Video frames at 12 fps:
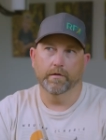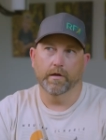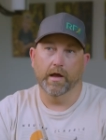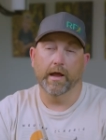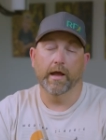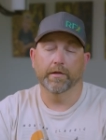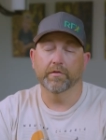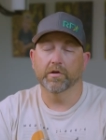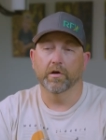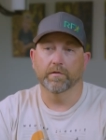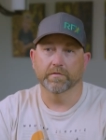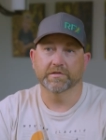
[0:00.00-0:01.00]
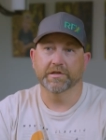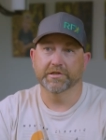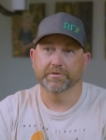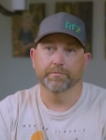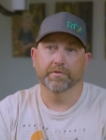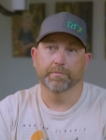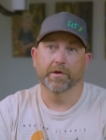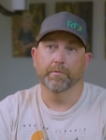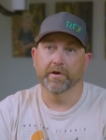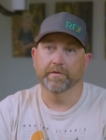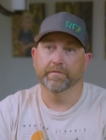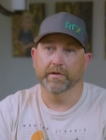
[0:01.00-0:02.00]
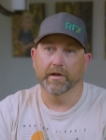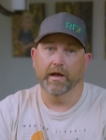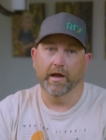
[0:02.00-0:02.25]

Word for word: I had the conversation with my wife that